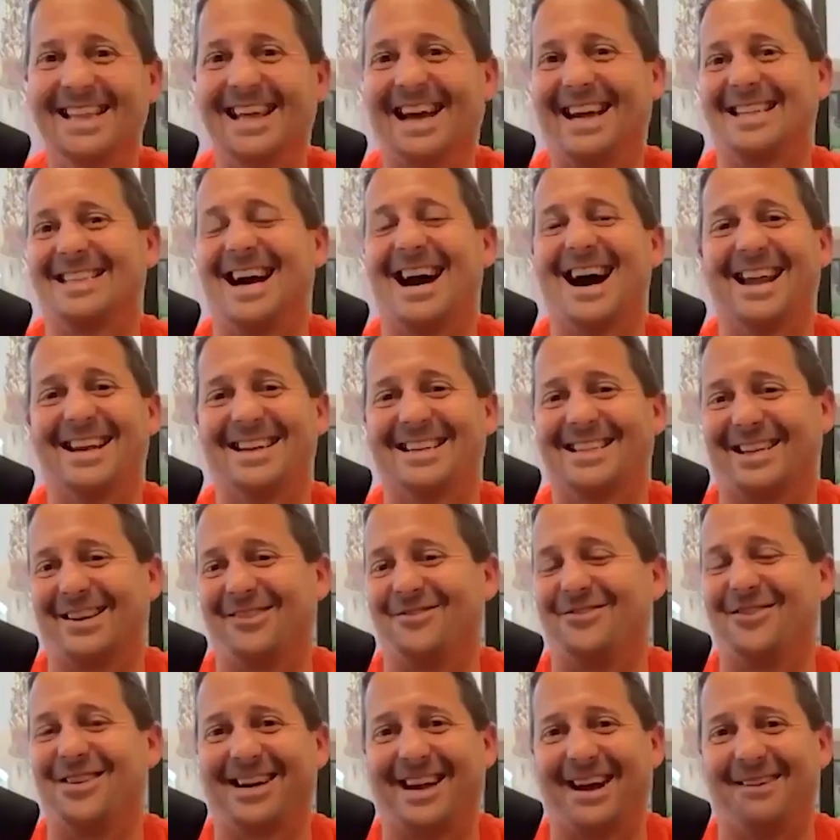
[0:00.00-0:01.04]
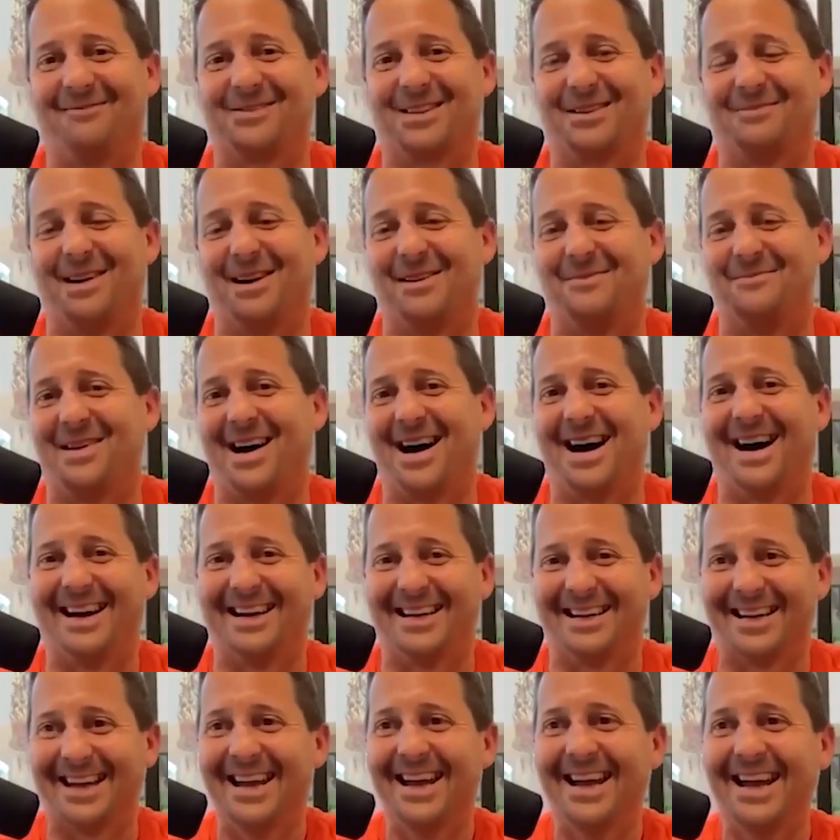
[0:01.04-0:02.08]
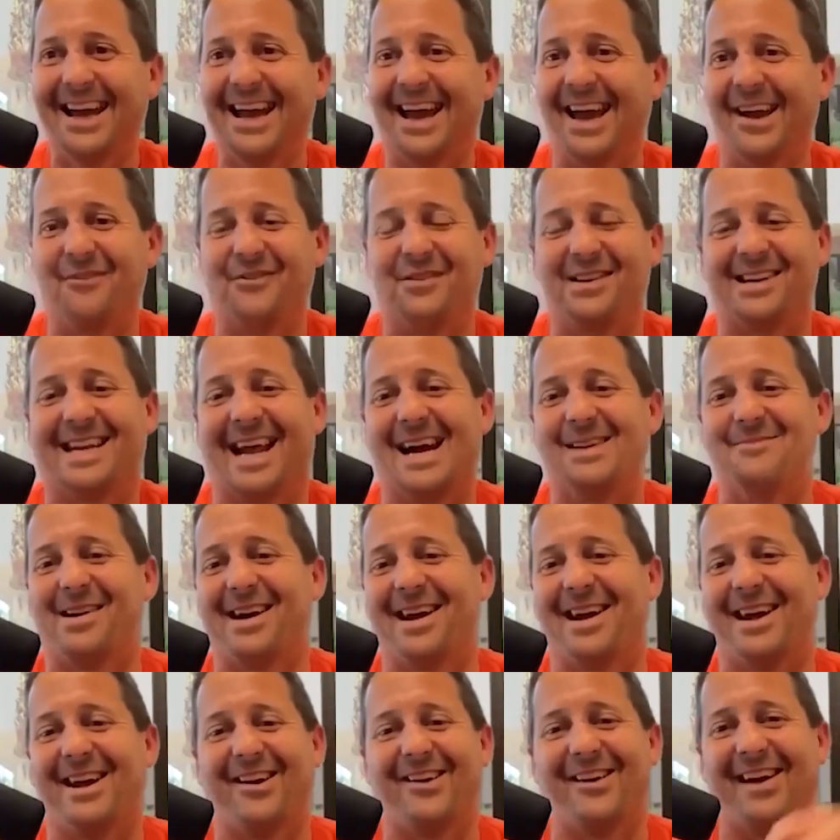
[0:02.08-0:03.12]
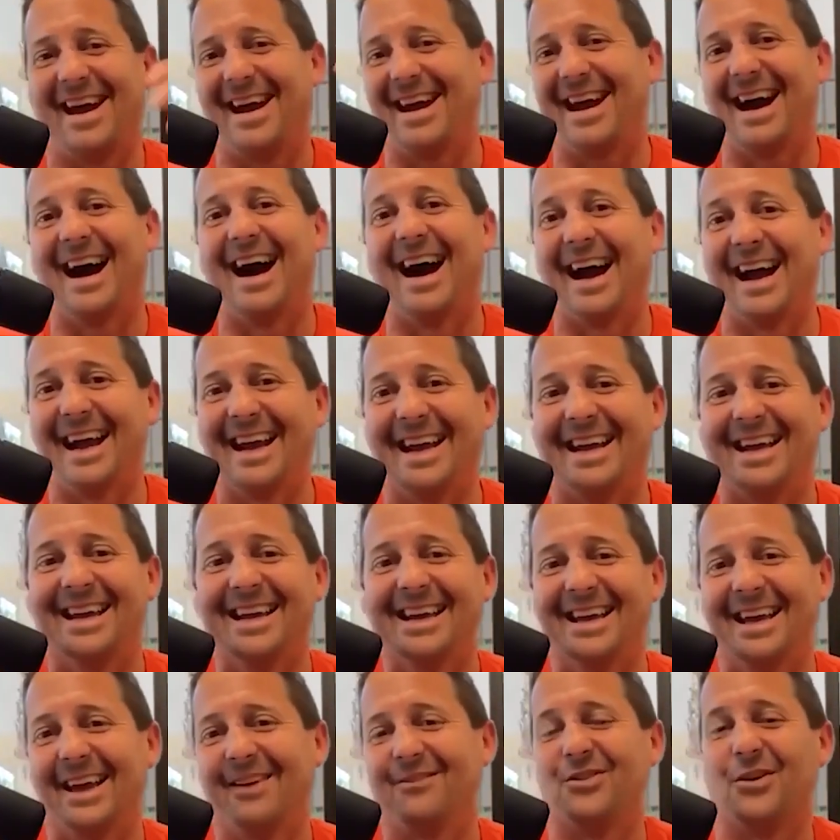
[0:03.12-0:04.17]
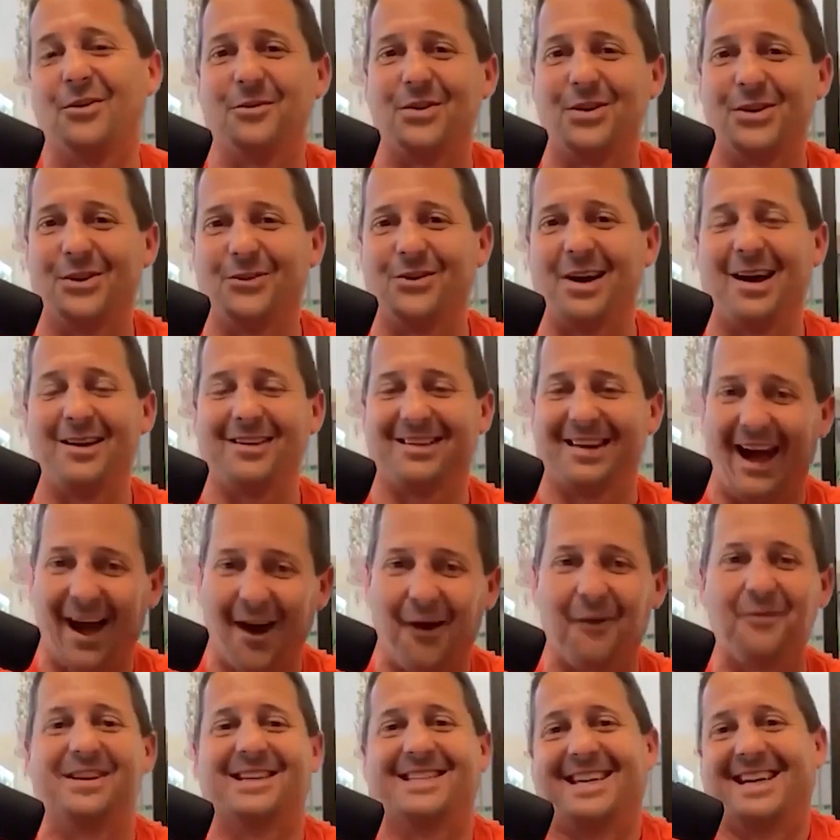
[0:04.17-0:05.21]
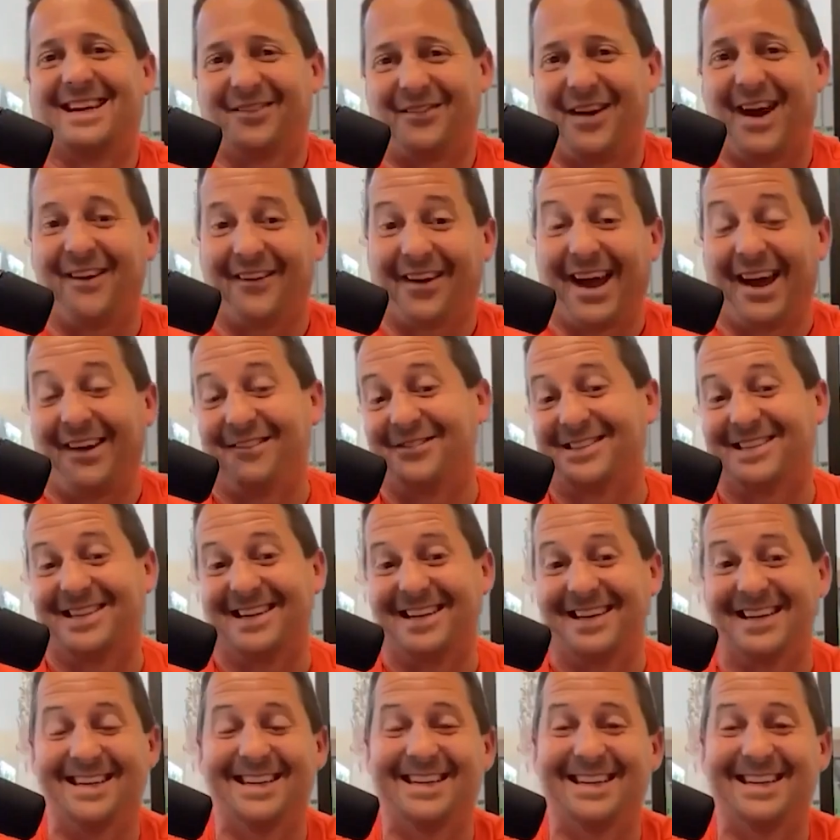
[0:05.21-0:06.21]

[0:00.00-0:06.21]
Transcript: That's honestly what comes to my mind every time I hear AI. I always think of Allen Iverson.